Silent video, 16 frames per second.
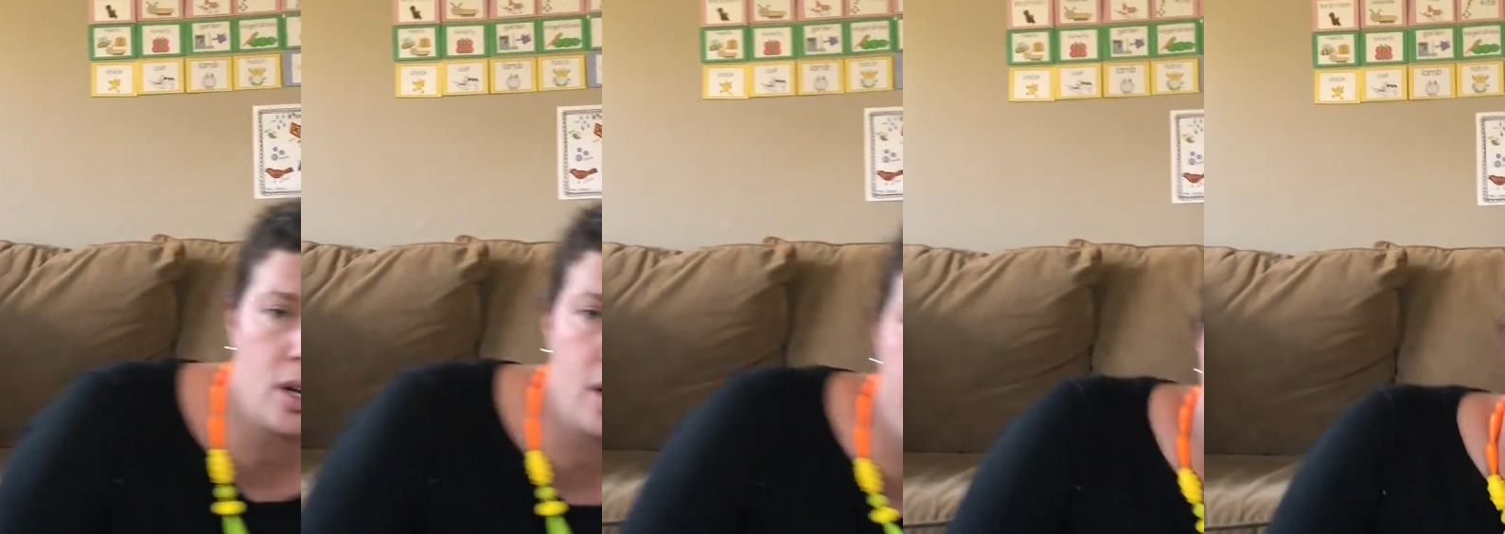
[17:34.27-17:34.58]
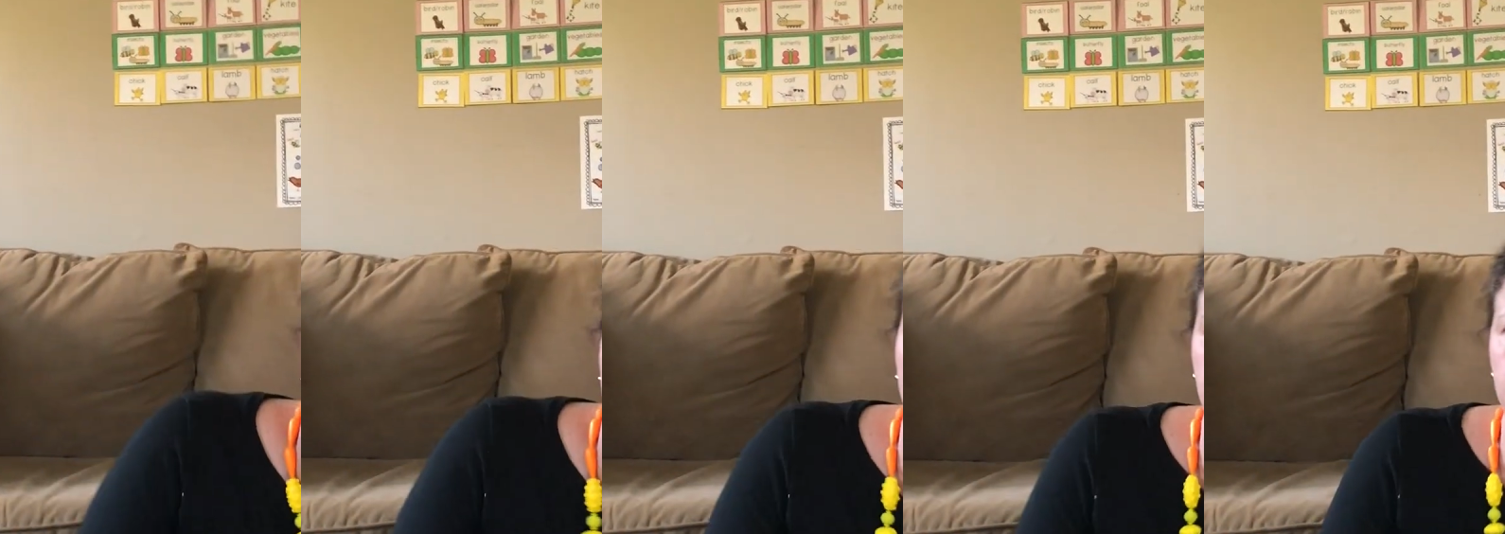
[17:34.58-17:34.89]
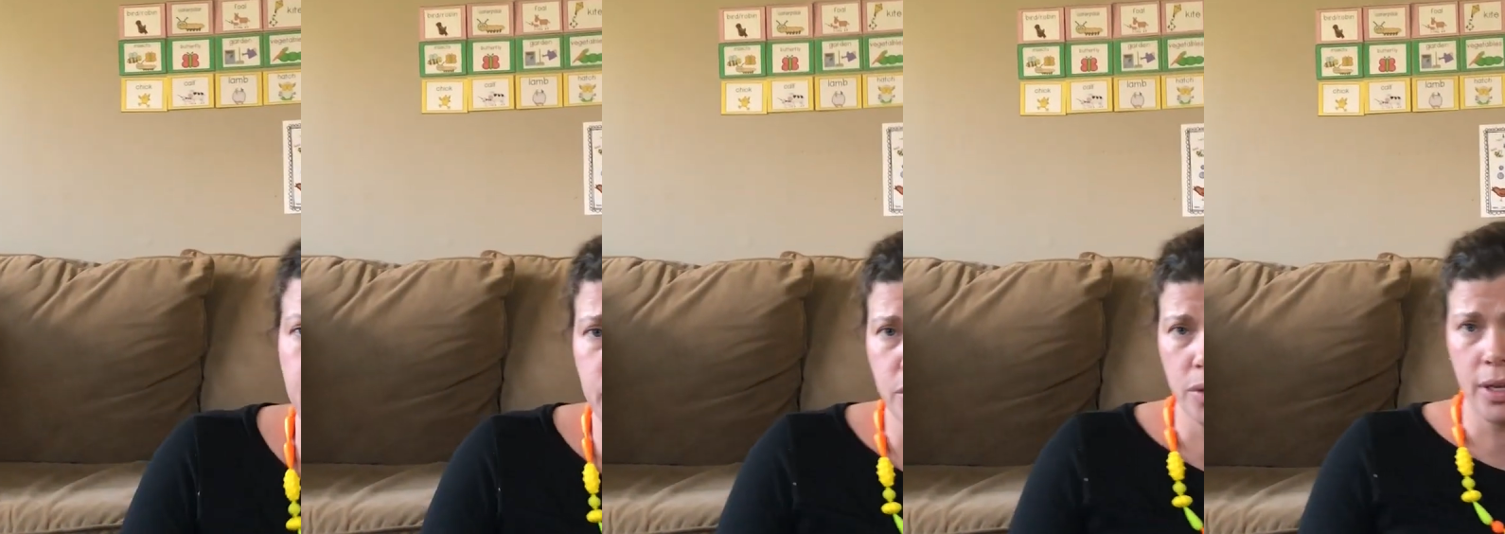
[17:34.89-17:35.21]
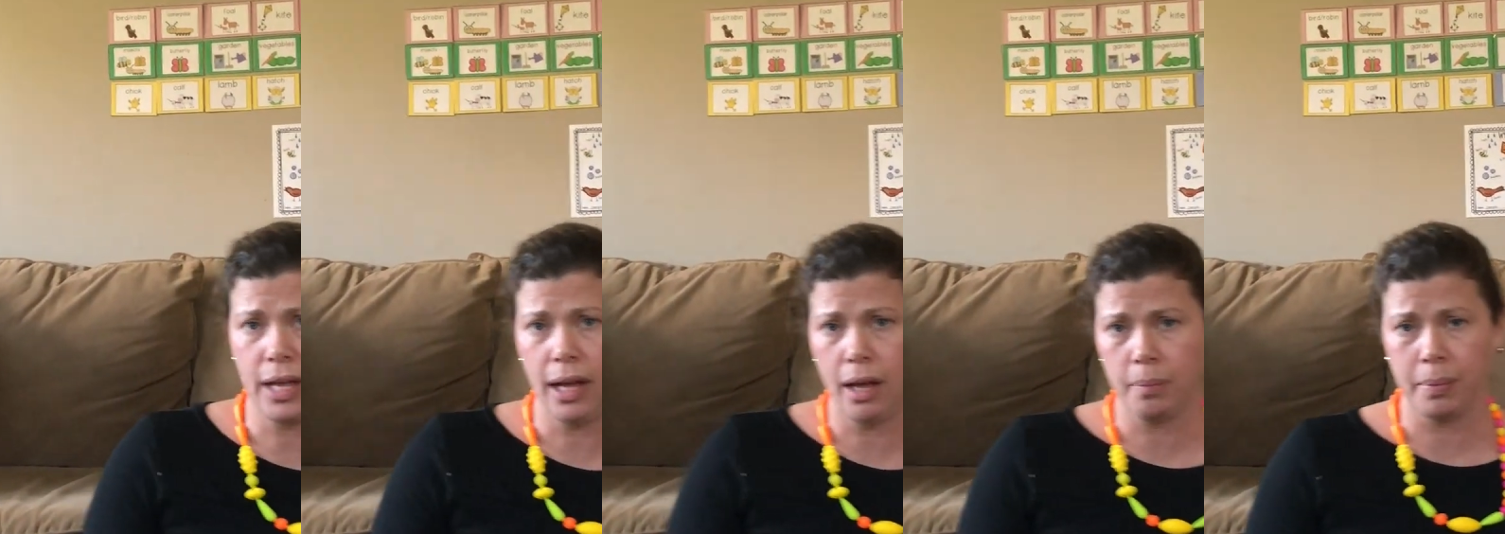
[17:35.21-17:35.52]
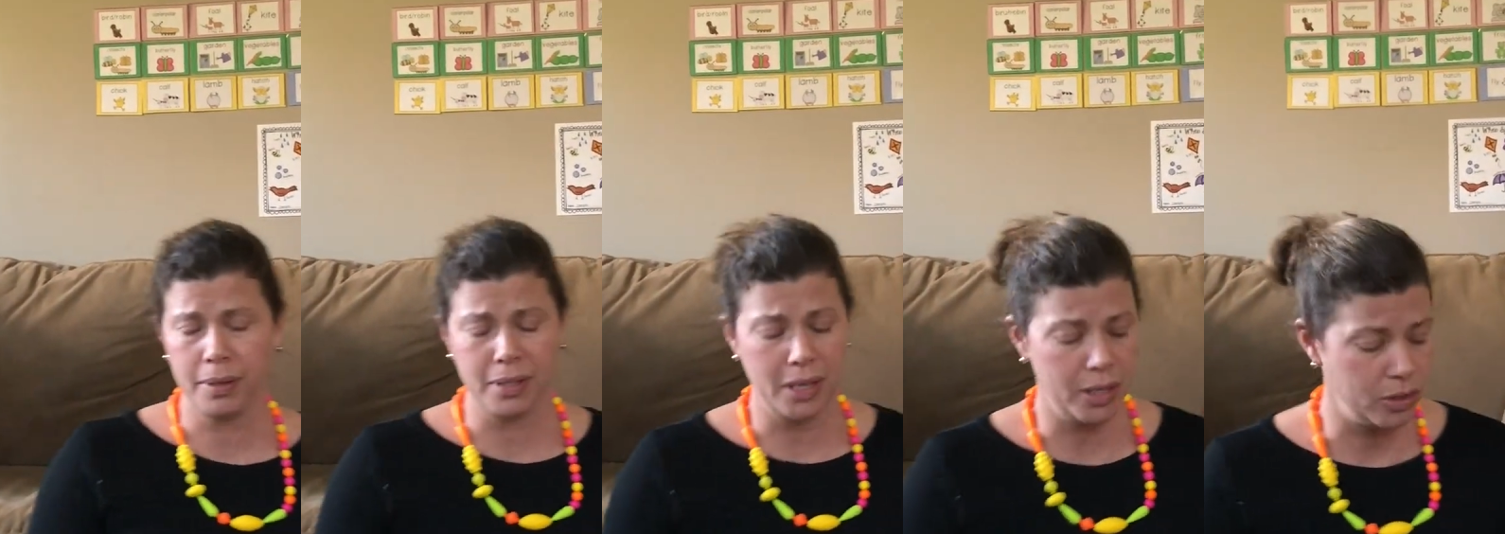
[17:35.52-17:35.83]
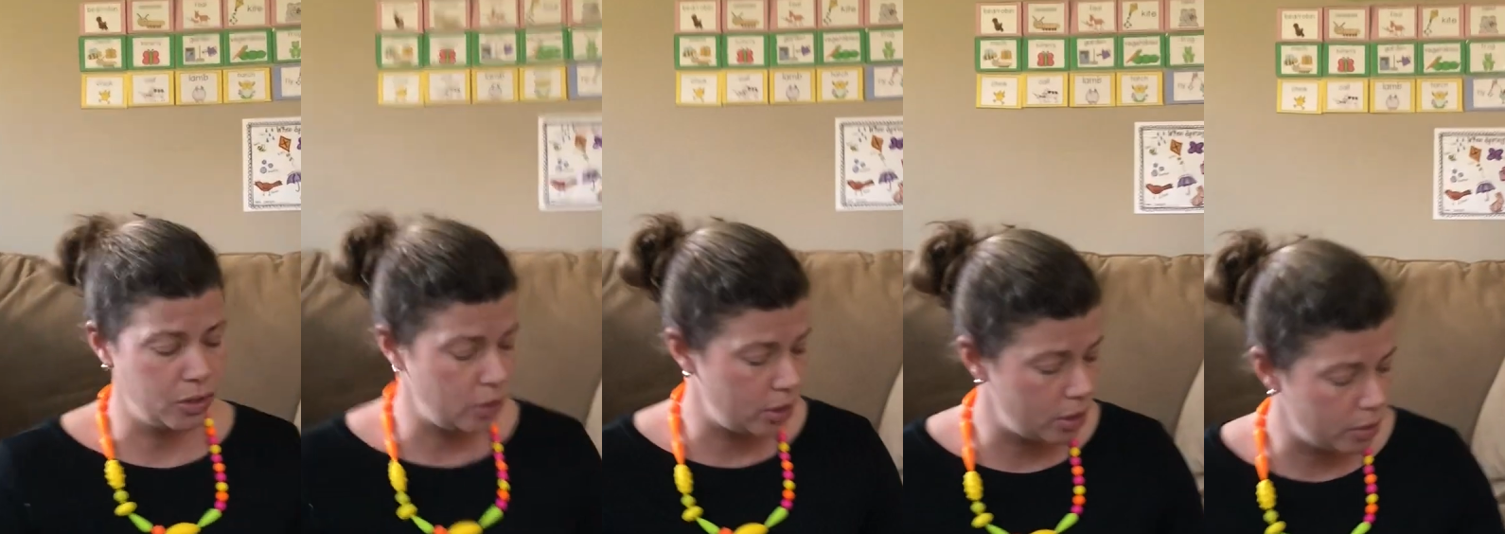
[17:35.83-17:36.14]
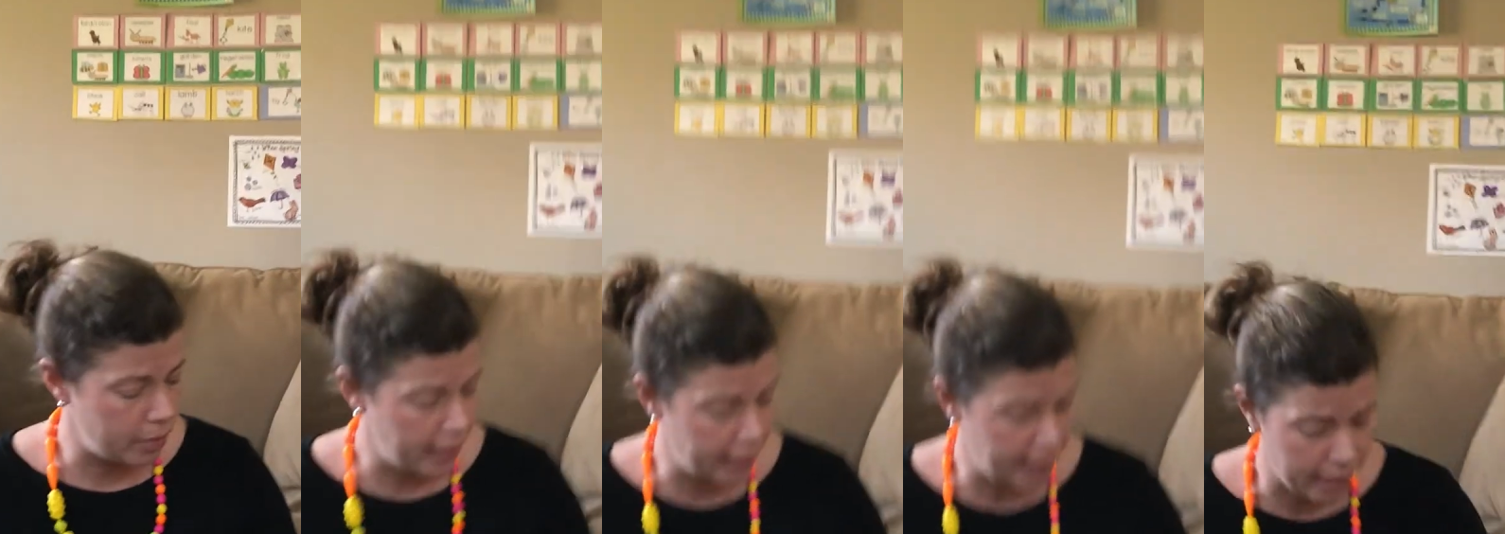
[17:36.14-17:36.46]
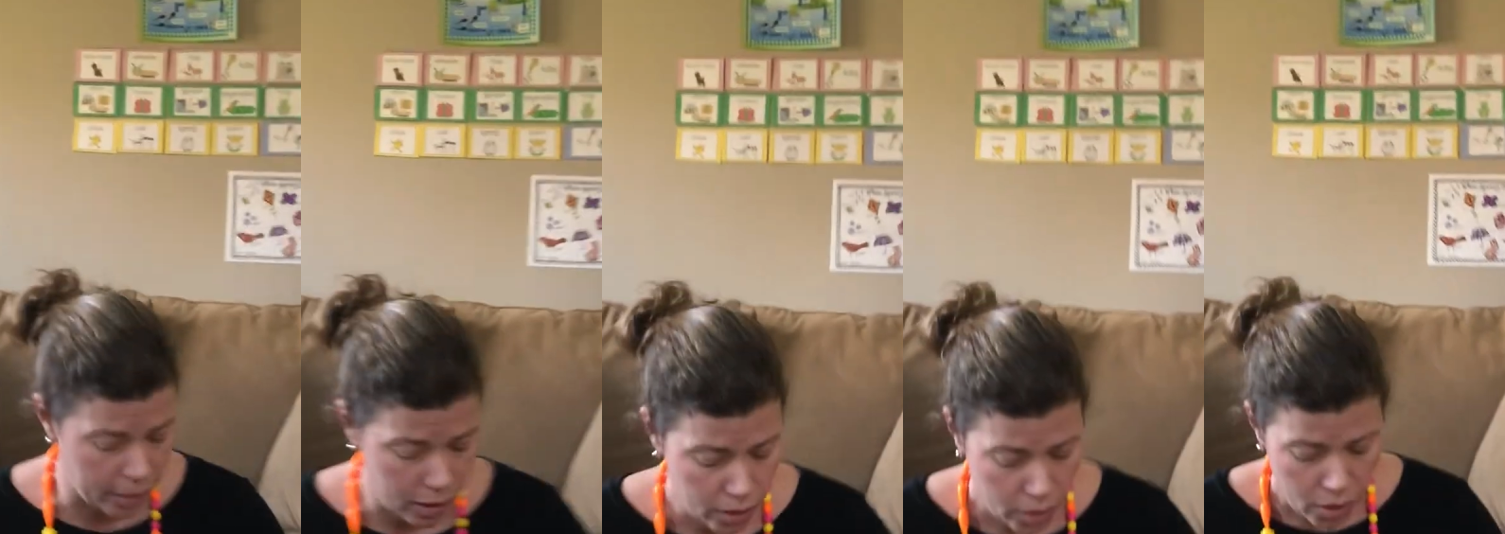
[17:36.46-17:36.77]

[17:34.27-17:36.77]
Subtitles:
and then Colleen's going to help us answer it, okay?